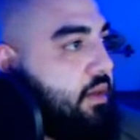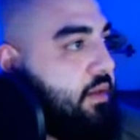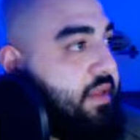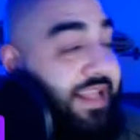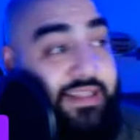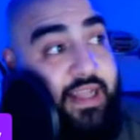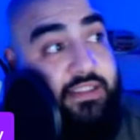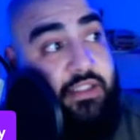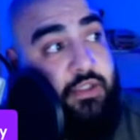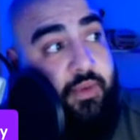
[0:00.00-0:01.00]
That
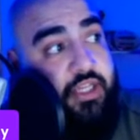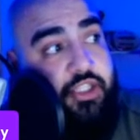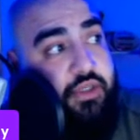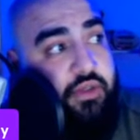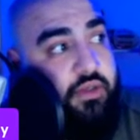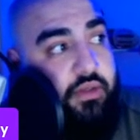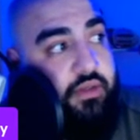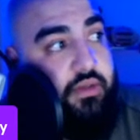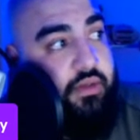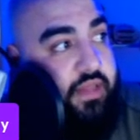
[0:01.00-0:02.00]
situation
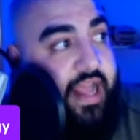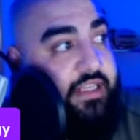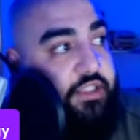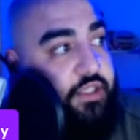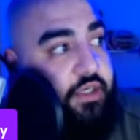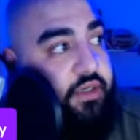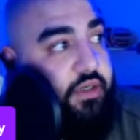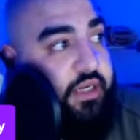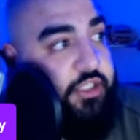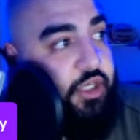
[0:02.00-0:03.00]
last year
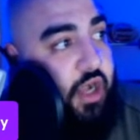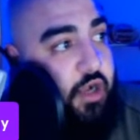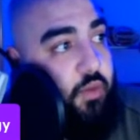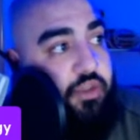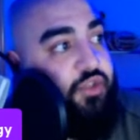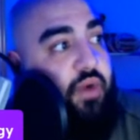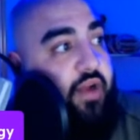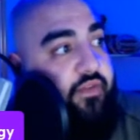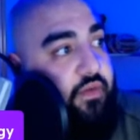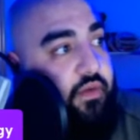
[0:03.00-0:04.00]
in Chicago was
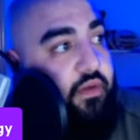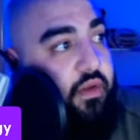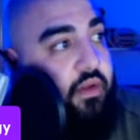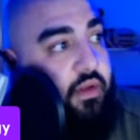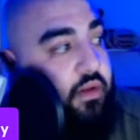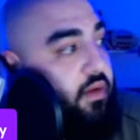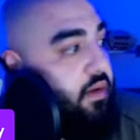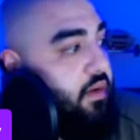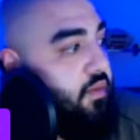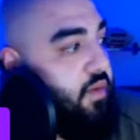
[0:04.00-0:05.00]
rough.
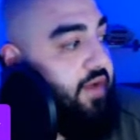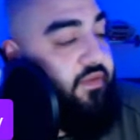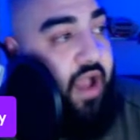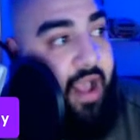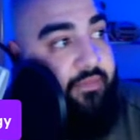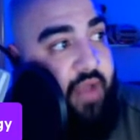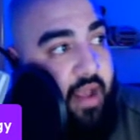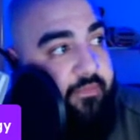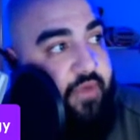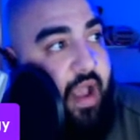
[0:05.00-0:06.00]

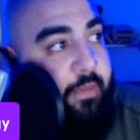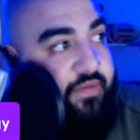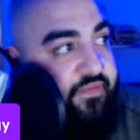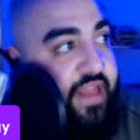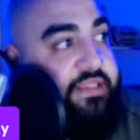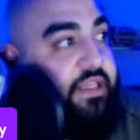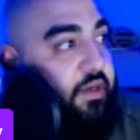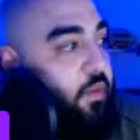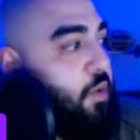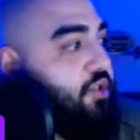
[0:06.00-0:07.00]
I'm invested
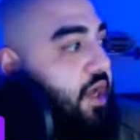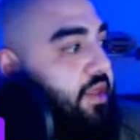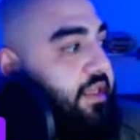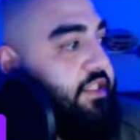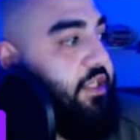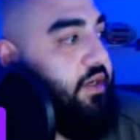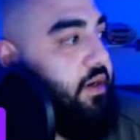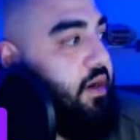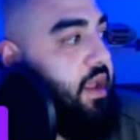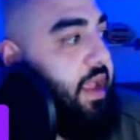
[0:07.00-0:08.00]
in Roshan this
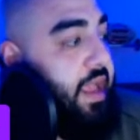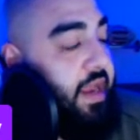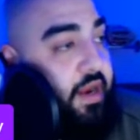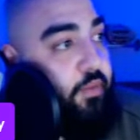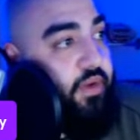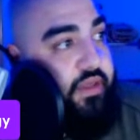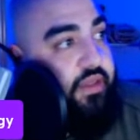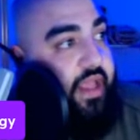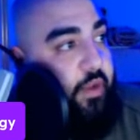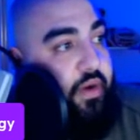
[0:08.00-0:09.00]
year, and I really
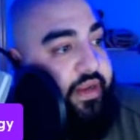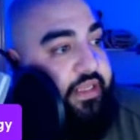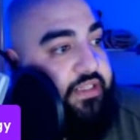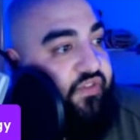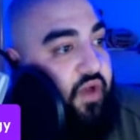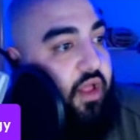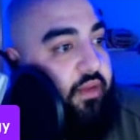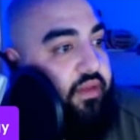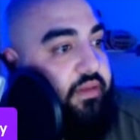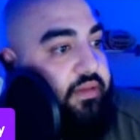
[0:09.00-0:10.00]
like where he's
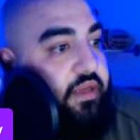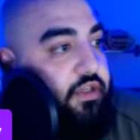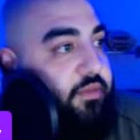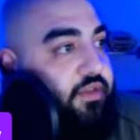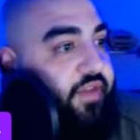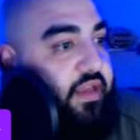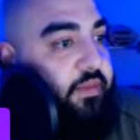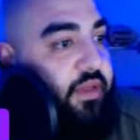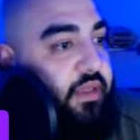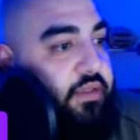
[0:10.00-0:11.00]
falling in terms of
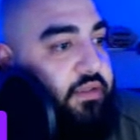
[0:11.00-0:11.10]
ADP.